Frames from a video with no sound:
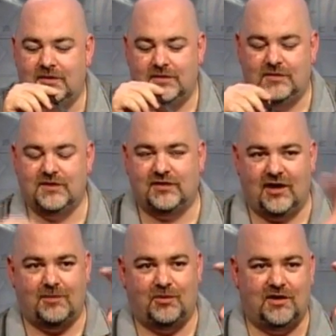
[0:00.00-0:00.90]
this
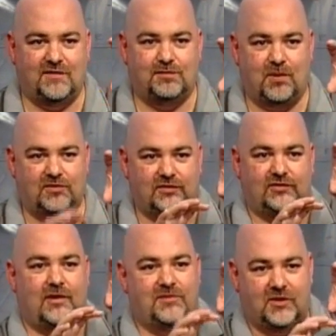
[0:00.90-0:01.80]
animal gives birth to
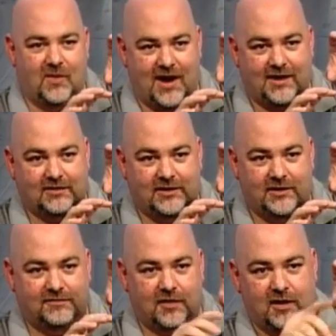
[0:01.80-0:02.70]
something radically
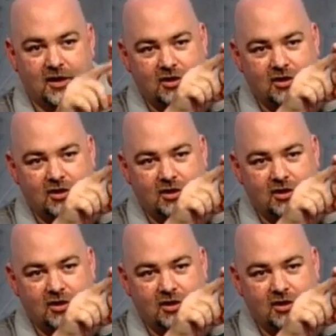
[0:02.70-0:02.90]
different.